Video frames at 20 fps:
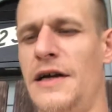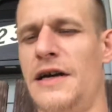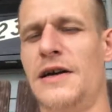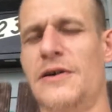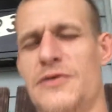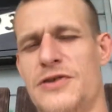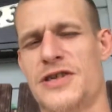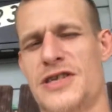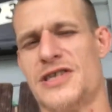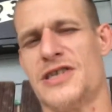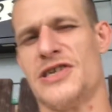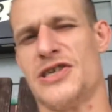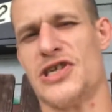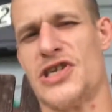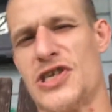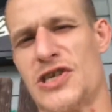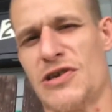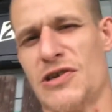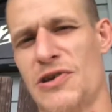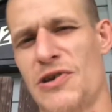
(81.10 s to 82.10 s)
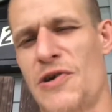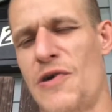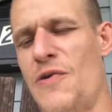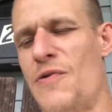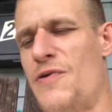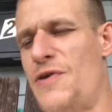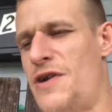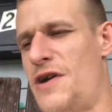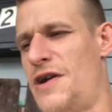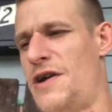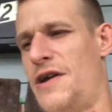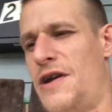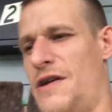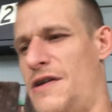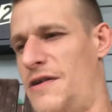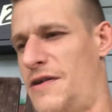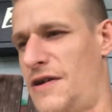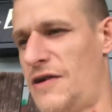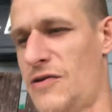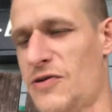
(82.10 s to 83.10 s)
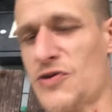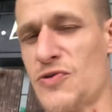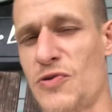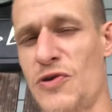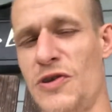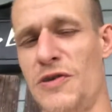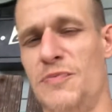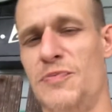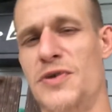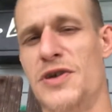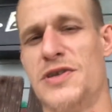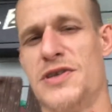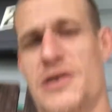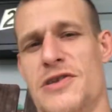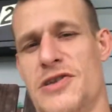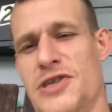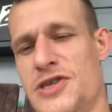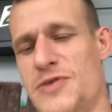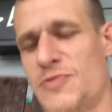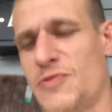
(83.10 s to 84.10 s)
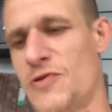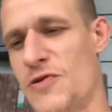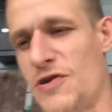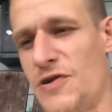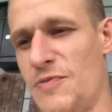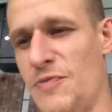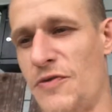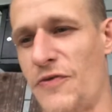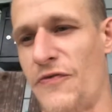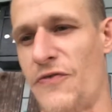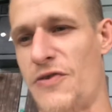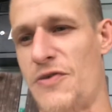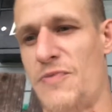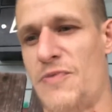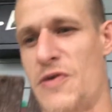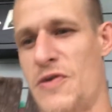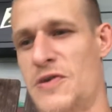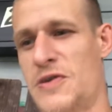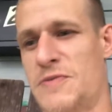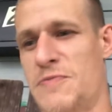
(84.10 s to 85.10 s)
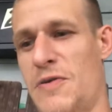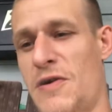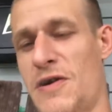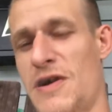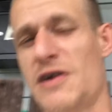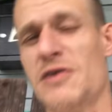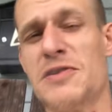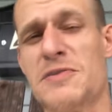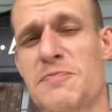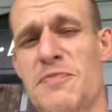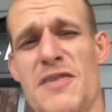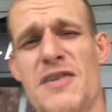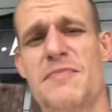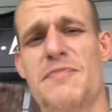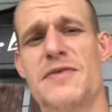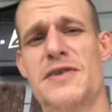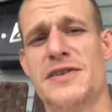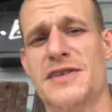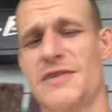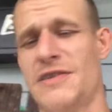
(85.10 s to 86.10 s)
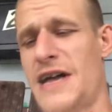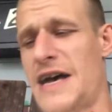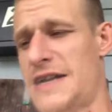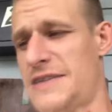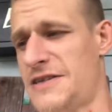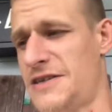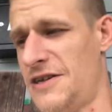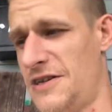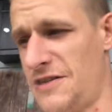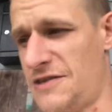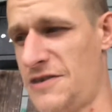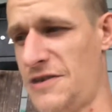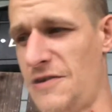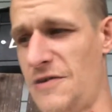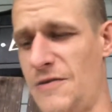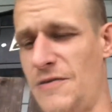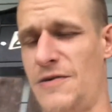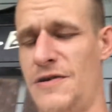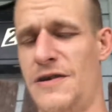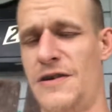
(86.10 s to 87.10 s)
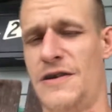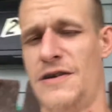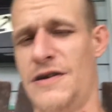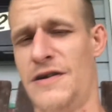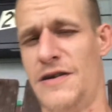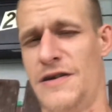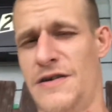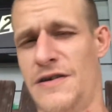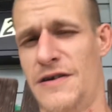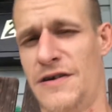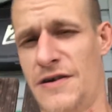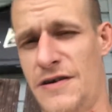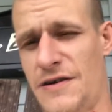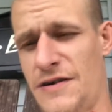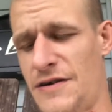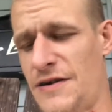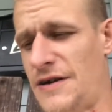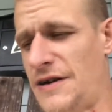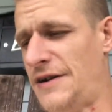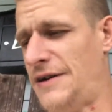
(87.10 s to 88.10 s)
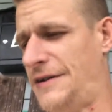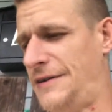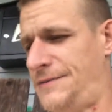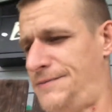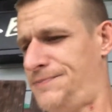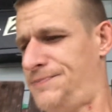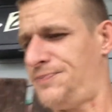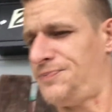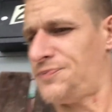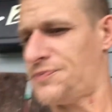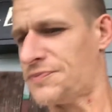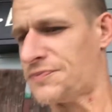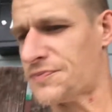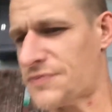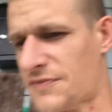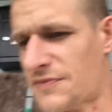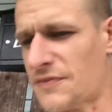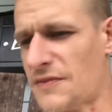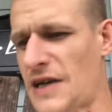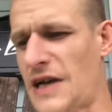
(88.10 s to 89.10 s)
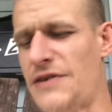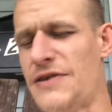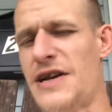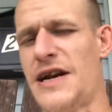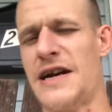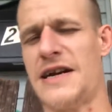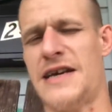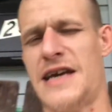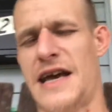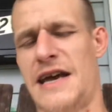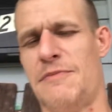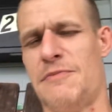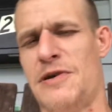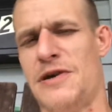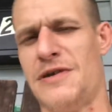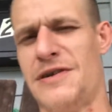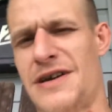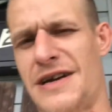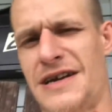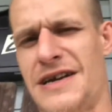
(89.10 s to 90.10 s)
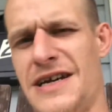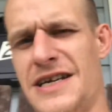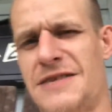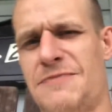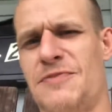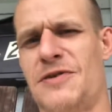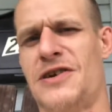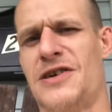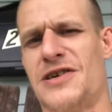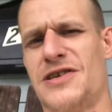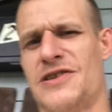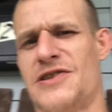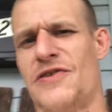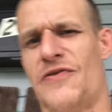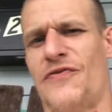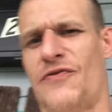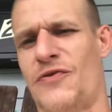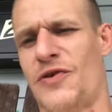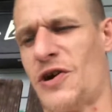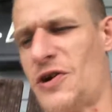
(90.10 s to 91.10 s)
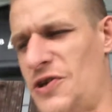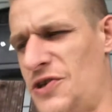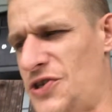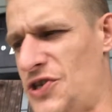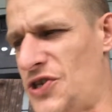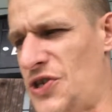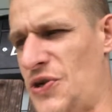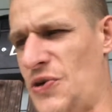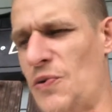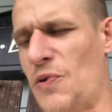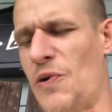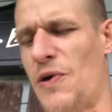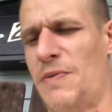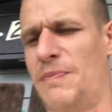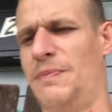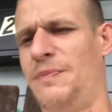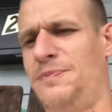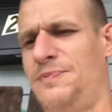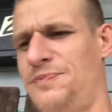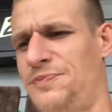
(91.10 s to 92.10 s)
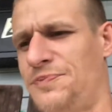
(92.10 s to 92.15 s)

It was just a slow night. It was really busy this morning, but for the most part, it was pretty busy last night too. Uh, and then I came in, I guess because of the fucking storm.